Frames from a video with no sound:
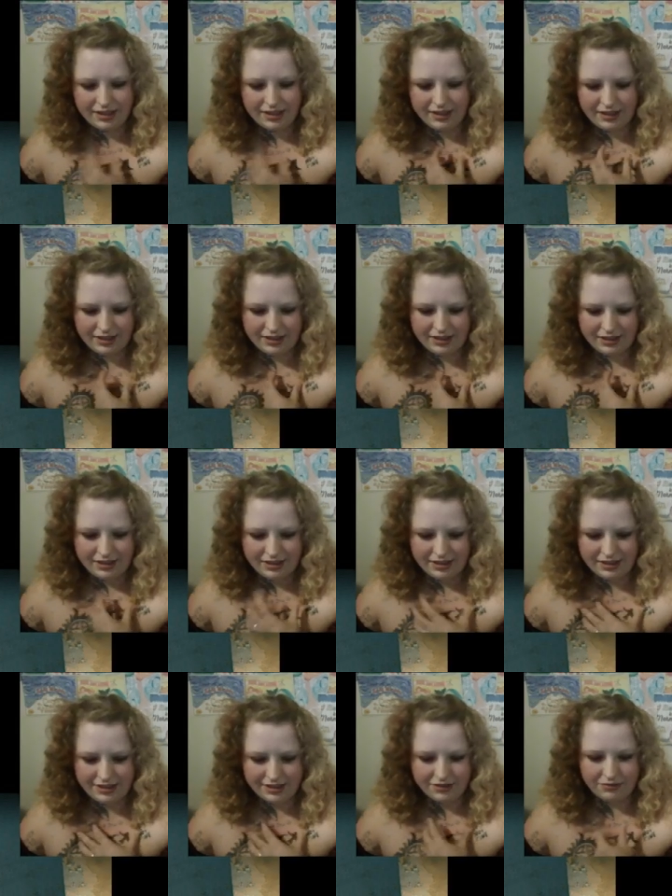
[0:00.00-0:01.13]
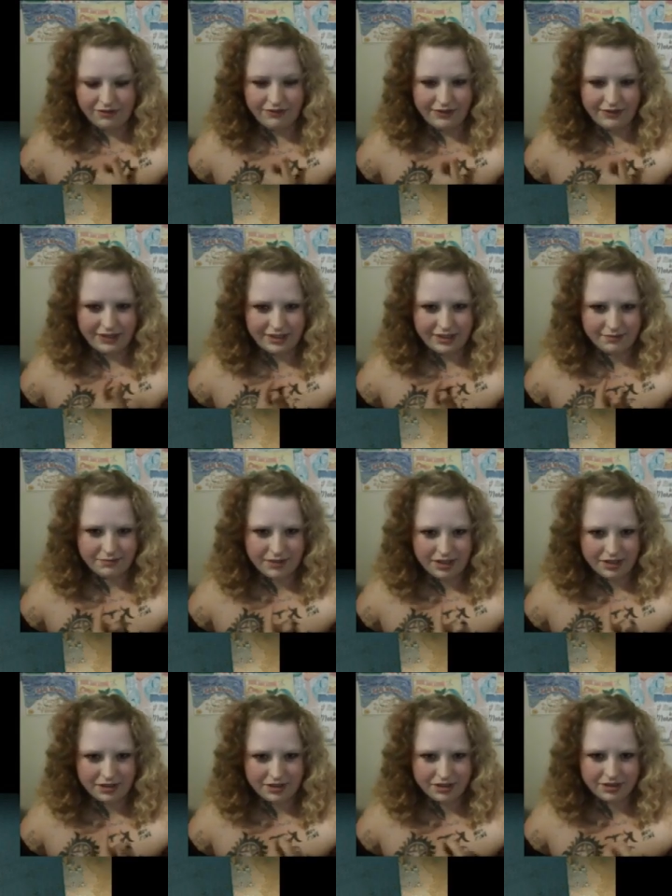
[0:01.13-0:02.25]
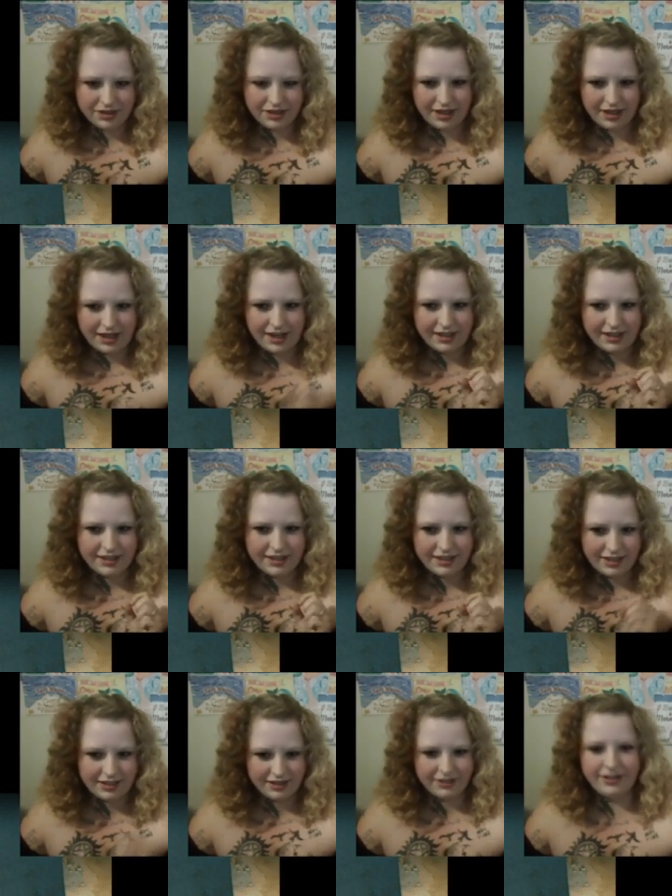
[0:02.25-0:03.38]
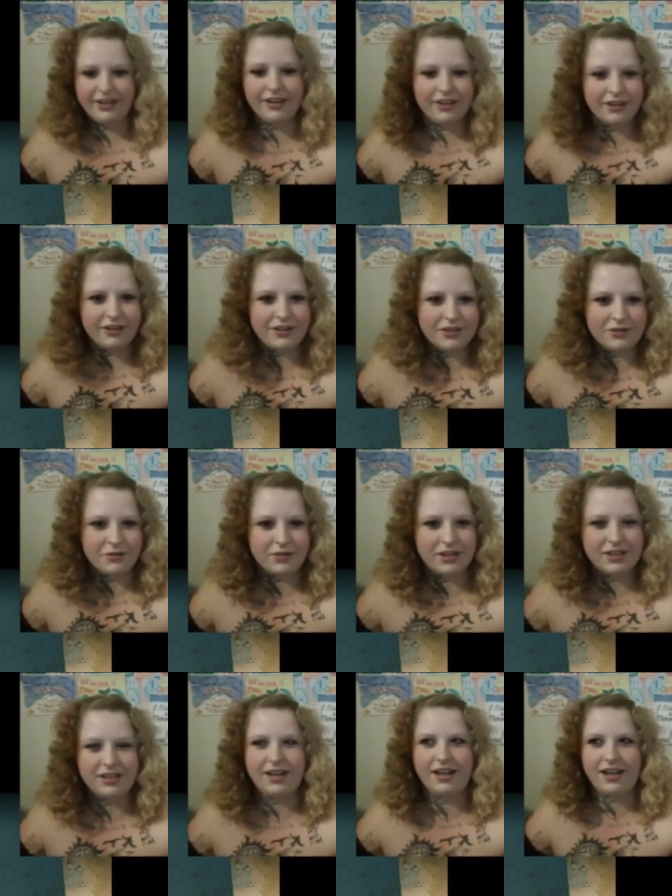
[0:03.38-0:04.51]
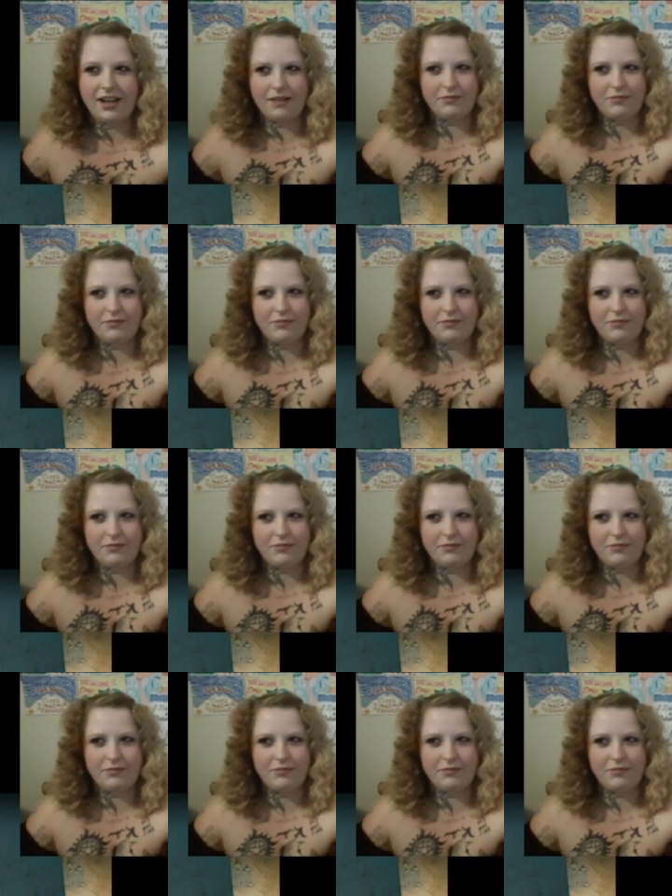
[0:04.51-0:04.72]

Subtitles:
it doesn't reflect as much. I can clearly hear it in his voice, and I